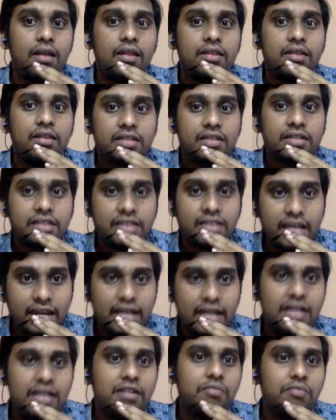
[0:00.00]
The
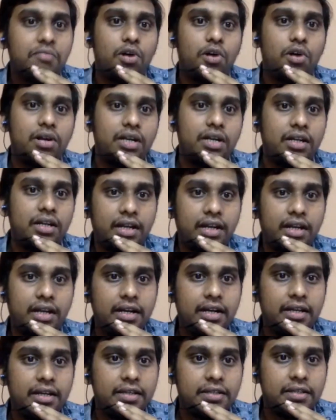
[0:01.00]
second important
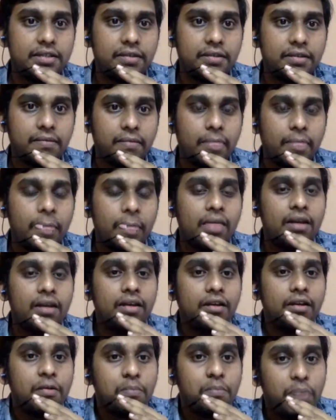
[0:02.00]
trend is
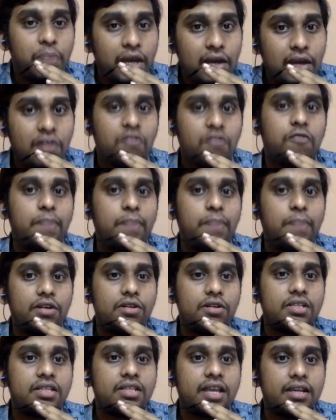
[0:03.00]
Bay of
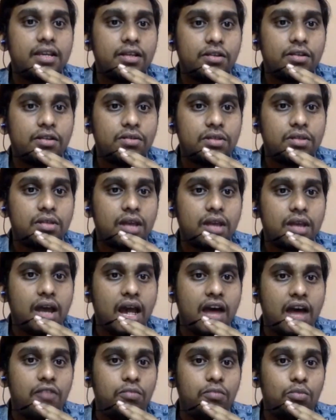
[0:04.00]
Bengal cyclones
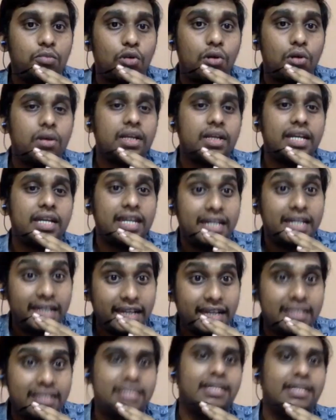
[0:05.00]
have more
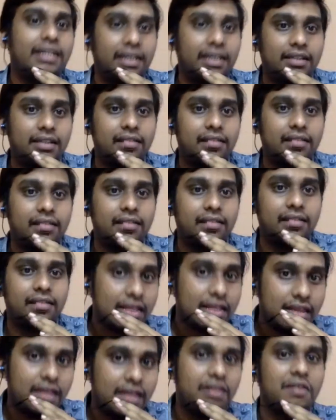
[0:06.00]
intensity
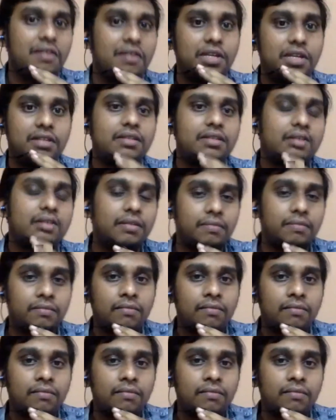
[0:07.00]
than the Arabian Sea.